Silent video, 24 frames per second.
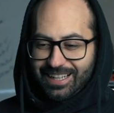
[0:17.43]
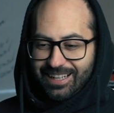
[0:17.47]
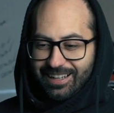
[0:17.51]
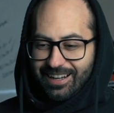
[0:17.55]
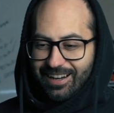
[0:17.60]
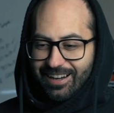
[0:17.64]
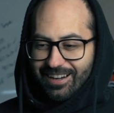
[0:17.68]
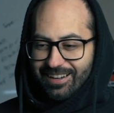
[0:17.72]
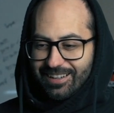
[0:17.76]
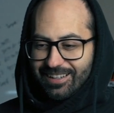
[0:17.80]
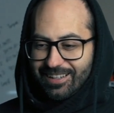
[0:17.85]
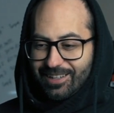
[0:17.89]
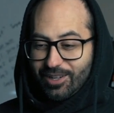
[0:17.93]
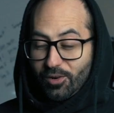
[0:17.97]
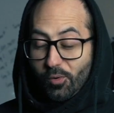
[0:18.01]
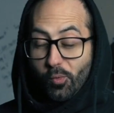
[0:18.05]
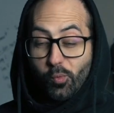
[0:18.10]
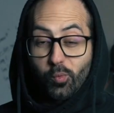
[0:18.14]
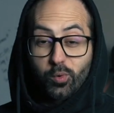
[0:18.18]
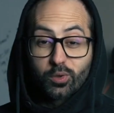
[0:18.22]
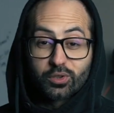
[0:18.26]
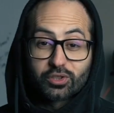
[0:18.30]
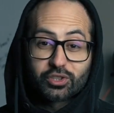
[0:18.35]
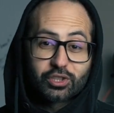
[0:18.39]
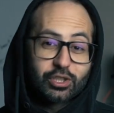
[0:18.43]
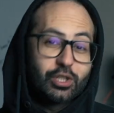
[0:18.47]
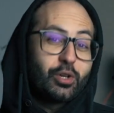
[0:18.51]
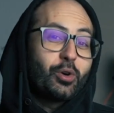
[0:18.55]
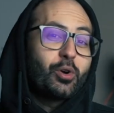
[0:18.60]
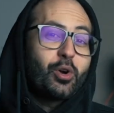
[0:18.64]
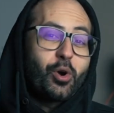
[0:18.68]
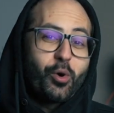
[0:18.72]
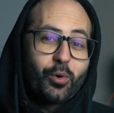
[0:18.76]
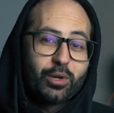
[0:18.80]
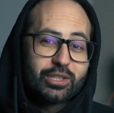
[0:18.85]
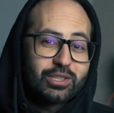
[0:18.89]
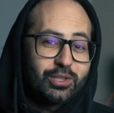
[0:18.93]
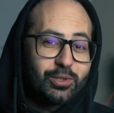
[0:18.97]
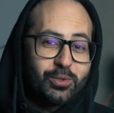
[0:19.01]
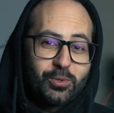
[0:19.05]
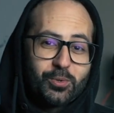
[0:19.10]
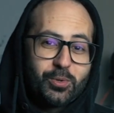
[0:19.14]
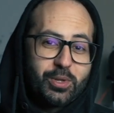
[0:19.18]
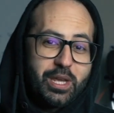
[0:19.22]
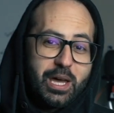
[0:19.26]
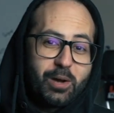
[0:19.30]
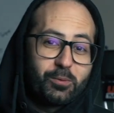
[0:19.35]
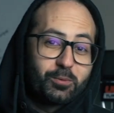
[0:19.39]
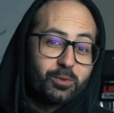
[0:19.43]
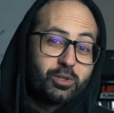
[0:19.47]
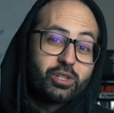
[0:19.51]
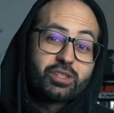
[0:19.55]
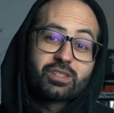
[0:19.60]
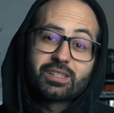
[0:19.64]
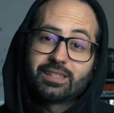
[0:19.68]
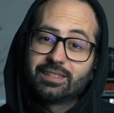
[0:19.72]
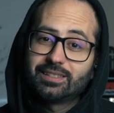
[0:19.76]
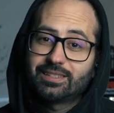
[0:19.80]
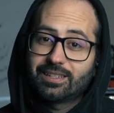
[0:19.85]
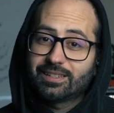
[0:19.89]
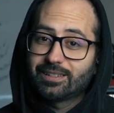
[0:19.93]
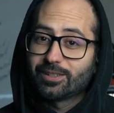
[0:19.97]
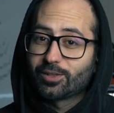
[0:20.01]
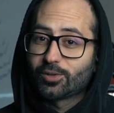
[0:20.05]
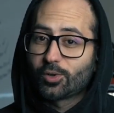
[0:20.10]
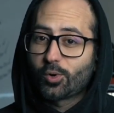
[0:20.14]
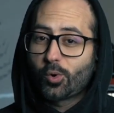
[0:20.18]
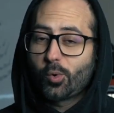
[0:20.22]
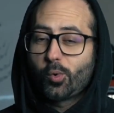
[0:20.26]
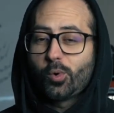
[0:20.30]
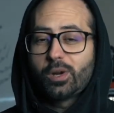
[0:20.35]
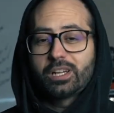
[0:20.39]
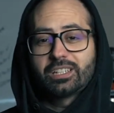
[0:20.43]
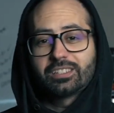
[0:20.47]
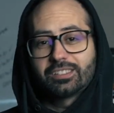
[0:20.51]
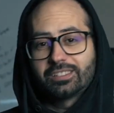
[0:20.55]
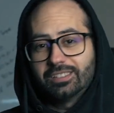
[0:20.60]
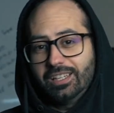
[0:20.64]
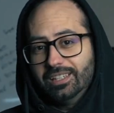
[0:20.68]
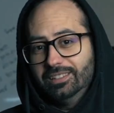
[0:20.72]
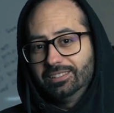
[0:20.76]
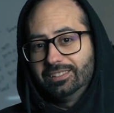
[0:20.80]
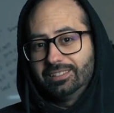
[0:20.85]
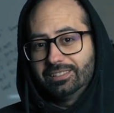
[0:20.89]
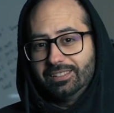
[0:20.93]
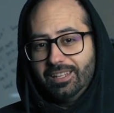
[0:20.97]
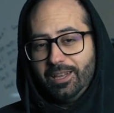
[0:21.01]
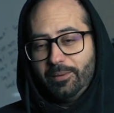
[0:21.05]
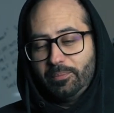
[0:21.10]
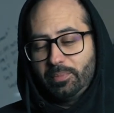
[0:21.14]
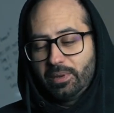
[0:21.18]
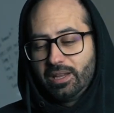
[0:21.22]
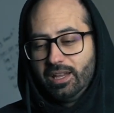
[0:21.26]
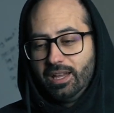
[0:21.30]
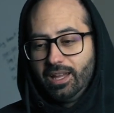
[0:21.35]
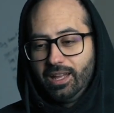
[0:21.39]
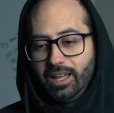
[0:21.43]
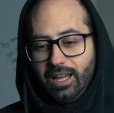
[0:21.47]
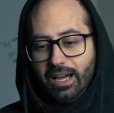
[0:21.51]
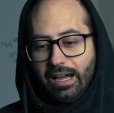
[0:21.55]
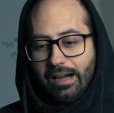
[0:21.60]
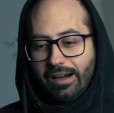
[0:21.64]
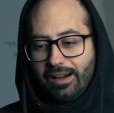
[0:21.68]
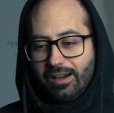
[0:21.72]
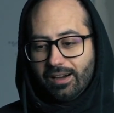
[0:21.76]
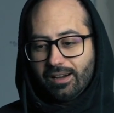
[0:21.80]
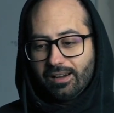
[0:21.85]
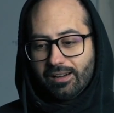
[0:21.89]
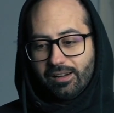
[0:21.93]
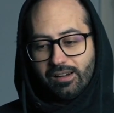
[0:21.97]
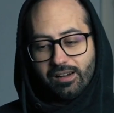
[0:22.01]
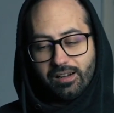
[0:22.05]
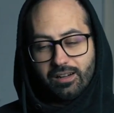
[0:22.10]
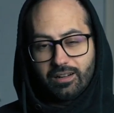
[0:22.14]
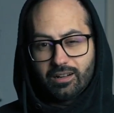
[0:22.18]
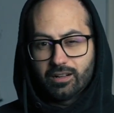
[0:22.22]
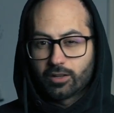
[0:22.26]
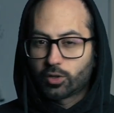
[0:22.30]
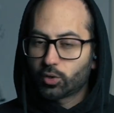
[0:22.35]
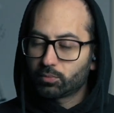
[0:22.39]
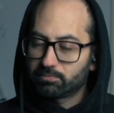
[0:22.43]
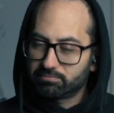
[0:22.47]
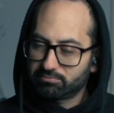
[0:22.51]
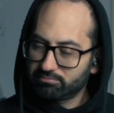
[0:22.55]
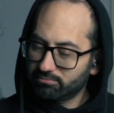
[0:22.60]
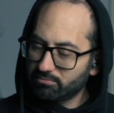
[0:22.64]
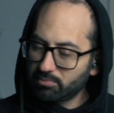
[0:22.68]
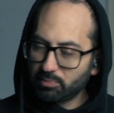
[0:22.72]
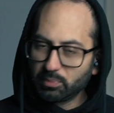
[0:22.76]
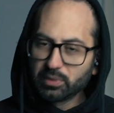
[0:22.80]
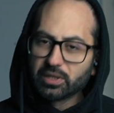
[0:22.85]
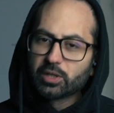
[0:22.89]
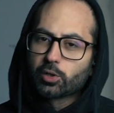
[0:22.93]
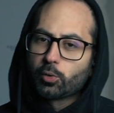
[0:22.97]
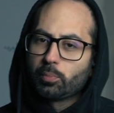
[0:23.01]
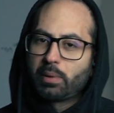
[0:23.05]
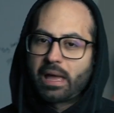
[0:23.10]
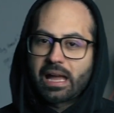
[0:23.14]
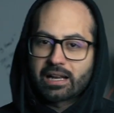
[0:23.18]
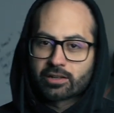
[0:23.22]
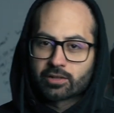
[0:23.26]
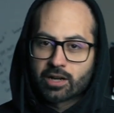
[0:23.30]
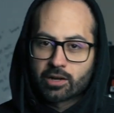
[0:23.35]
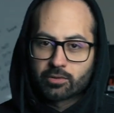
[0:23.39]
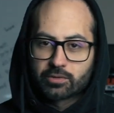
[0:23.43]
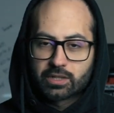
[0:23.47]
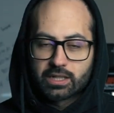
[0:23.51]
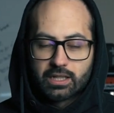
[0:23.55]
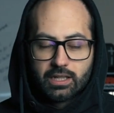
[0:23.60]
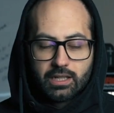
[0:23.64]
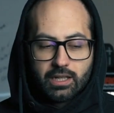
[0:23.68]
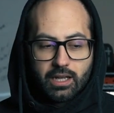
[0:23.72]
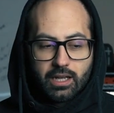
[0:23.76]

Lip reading: We're still going to do that. We're just going to take a quick sidestep. A little background.